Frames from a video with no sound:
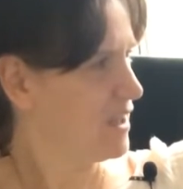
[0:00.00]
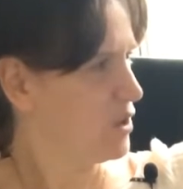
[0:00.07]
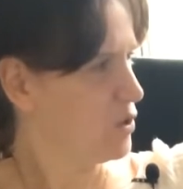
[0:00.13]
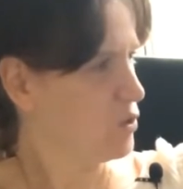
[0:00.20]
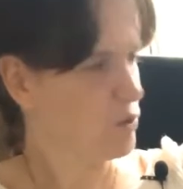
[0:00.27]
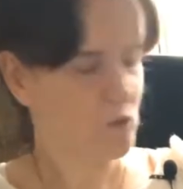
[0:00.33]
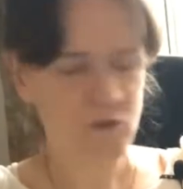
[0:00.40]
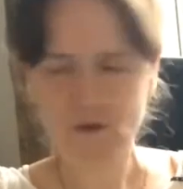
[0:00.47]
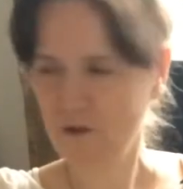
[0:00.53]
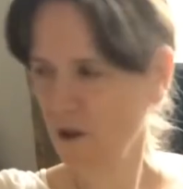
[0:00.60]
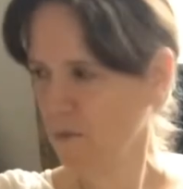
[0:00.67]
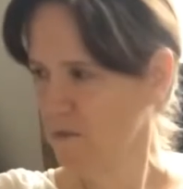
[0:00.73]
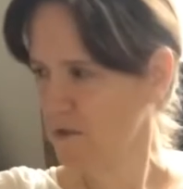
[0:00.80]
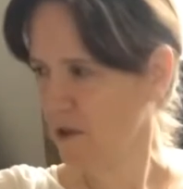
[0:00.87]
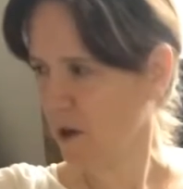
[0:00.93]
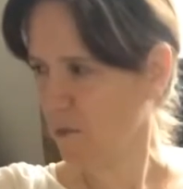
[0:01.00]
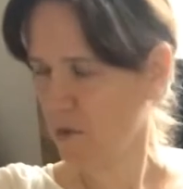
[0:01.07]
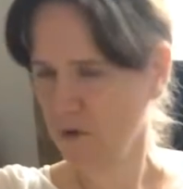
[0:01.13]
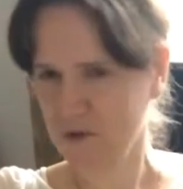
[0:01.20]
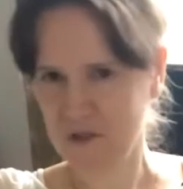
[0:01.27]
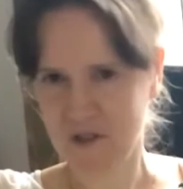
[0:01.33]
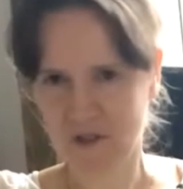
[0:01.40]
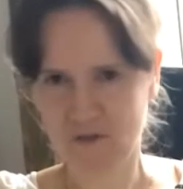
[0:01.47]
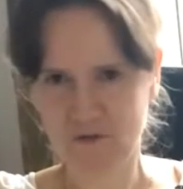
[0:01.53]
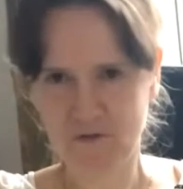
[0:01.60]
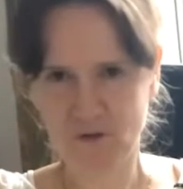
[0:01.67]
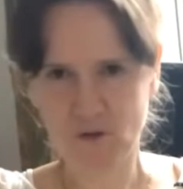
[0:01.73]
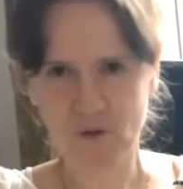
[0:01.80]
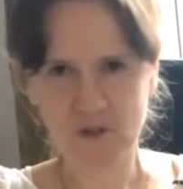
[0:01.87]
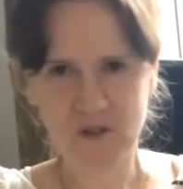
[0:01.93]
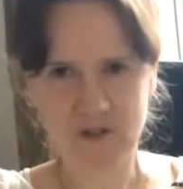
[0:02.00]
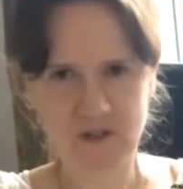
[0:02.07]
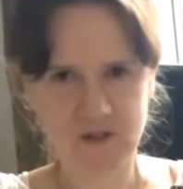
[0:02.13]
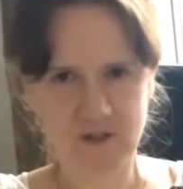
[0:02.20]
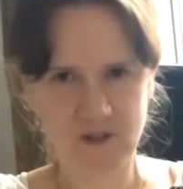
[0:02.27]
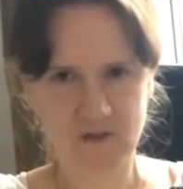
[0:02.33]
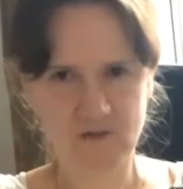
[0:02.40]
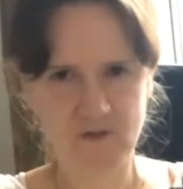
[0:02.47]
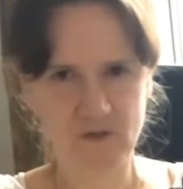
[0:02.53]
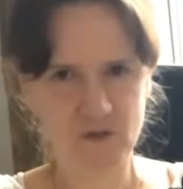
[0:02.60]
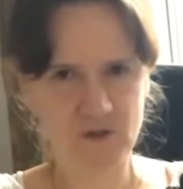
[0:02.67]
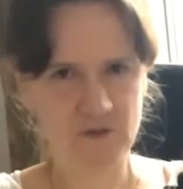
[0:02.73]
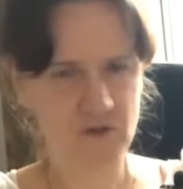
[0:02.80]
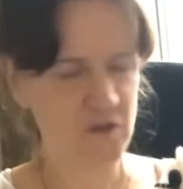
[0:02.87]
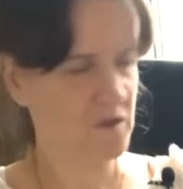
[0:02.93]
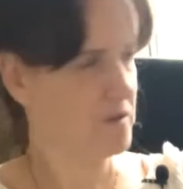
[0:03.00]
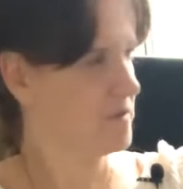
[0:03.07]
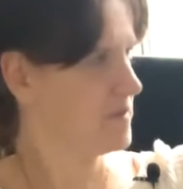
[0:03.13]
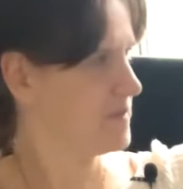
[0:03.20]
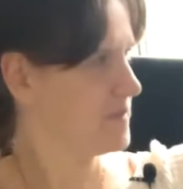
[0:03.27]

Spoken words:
Your thumbs are pointing forward in front of you.